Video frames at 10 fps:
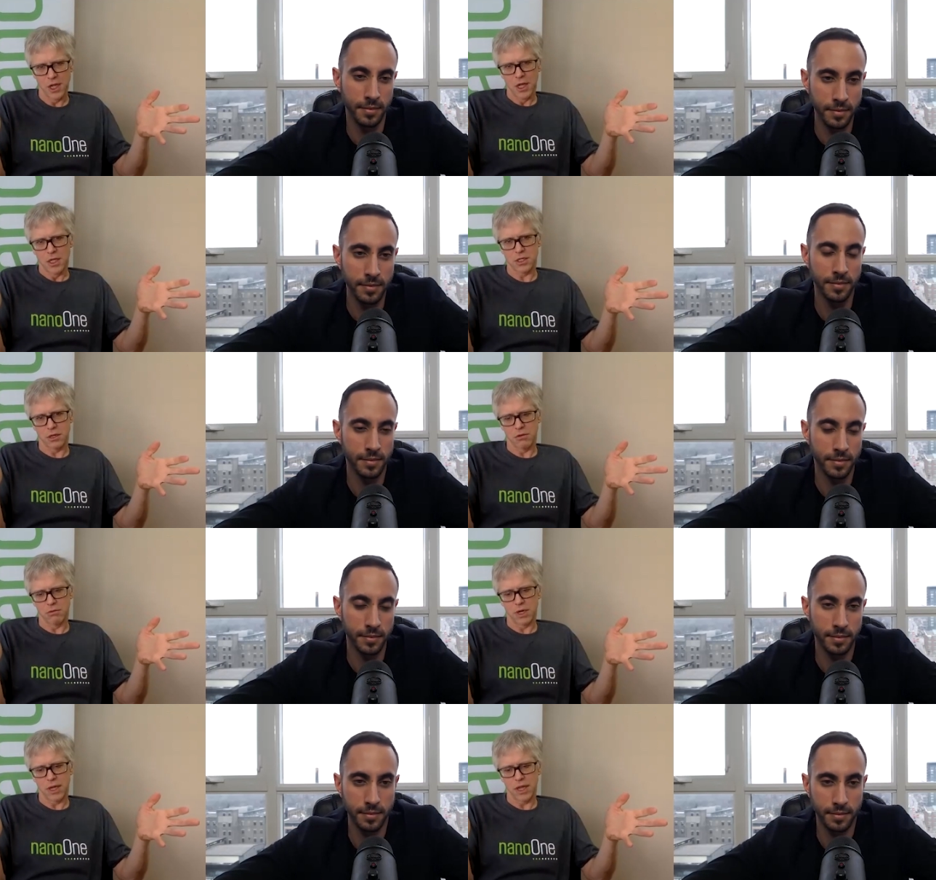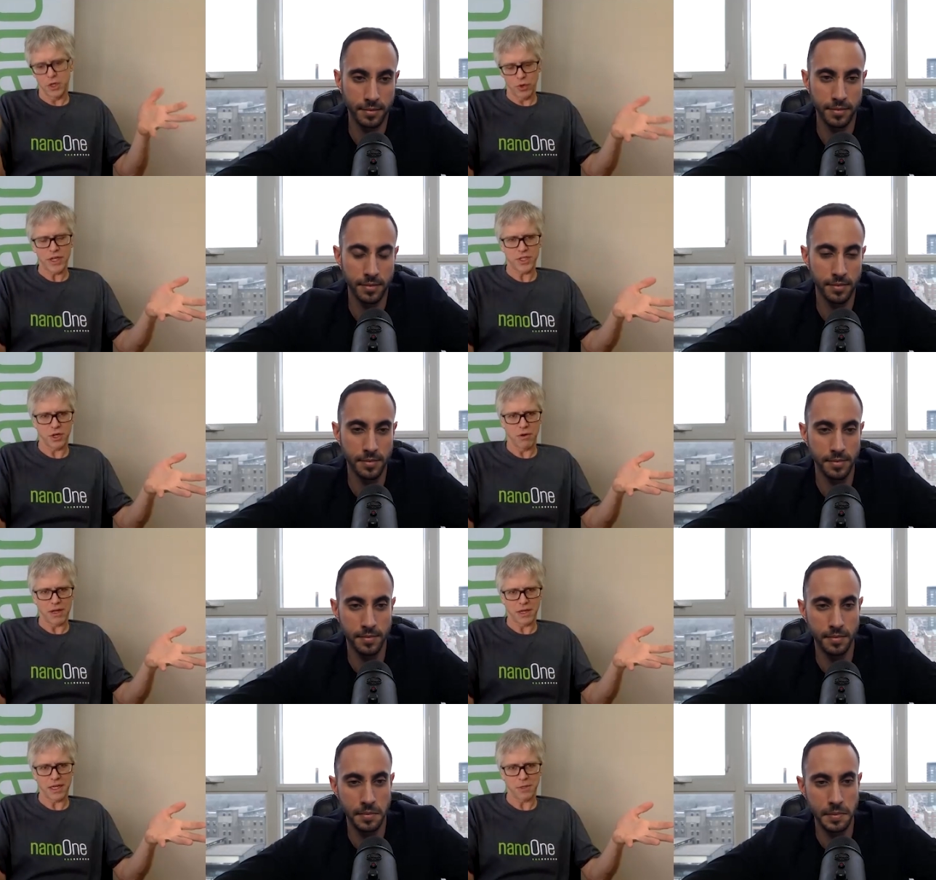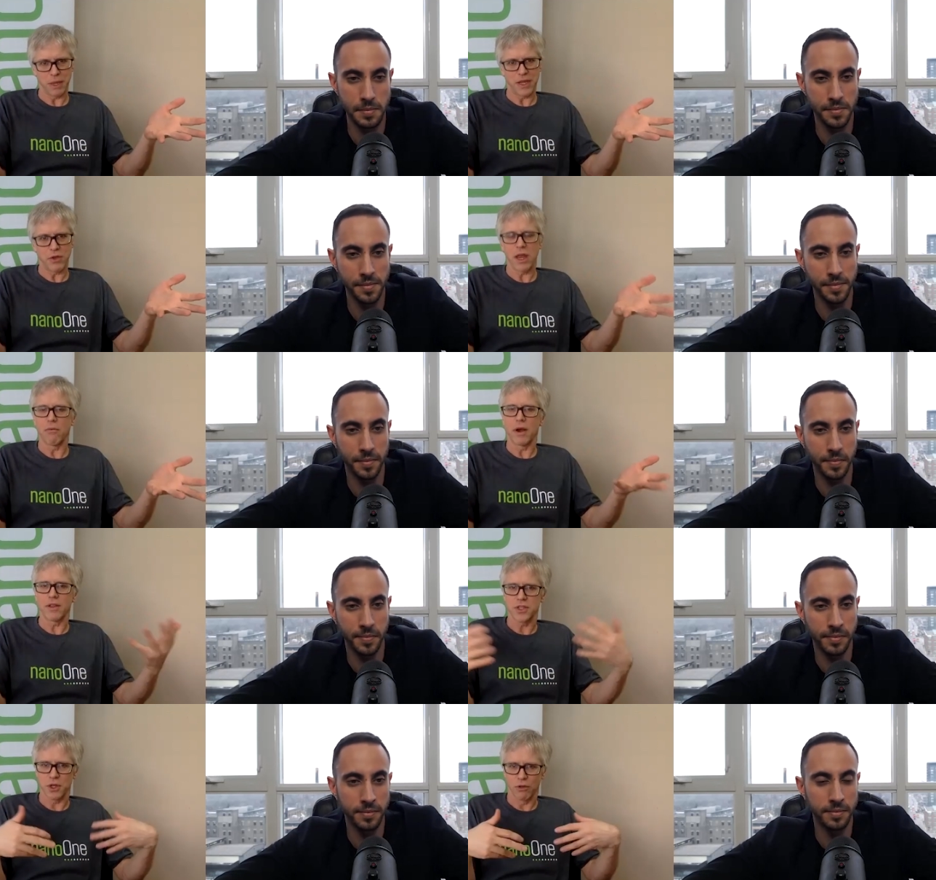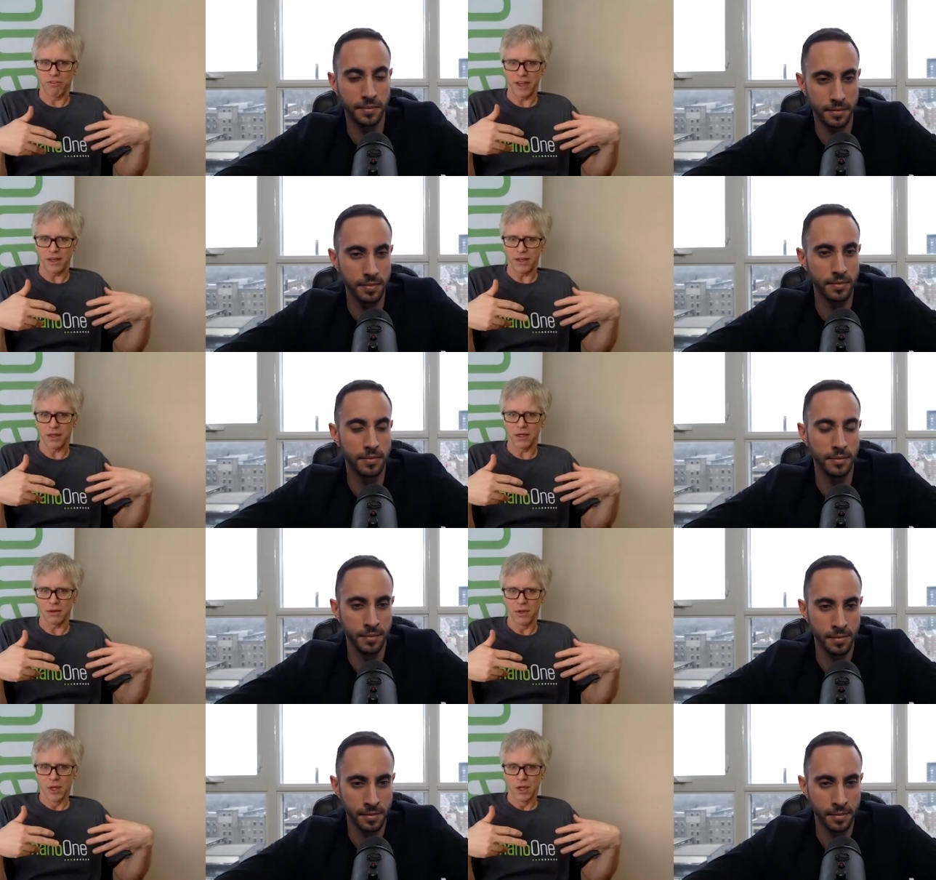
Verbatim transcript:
Speaker 1: So uh, in doing so, as I explained, you get rid of the sulfate, uh,